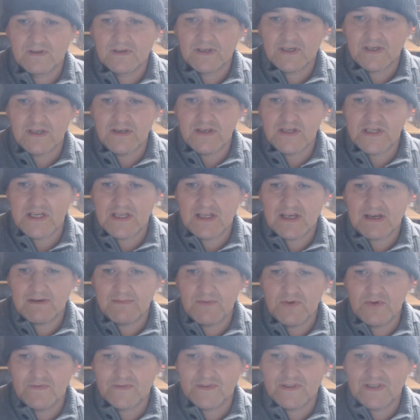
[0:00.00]
Can you see that
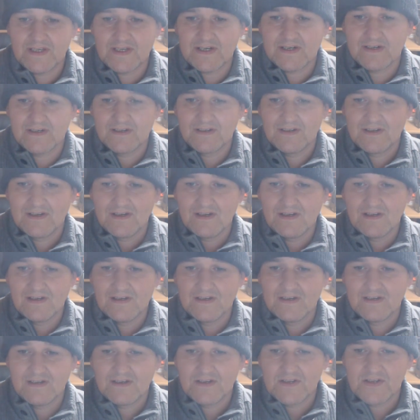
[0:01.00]
moving there?
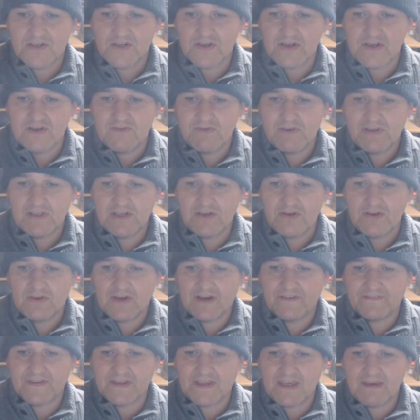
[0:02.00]
So you really do
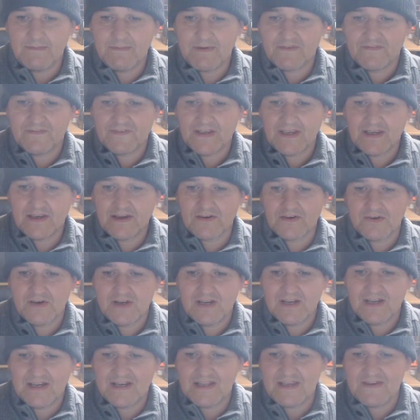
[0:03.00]
have to keep your finger on
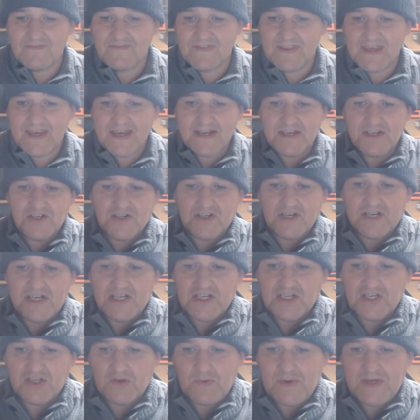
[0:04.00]
it, and even then, it's trying to
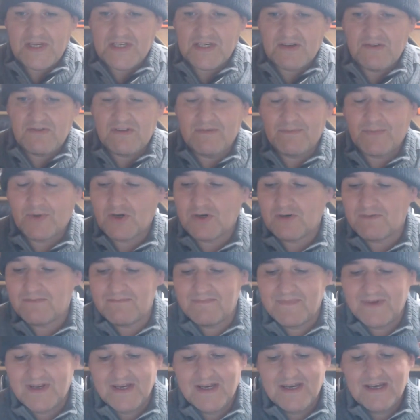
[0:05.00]
squeeze out the bottom.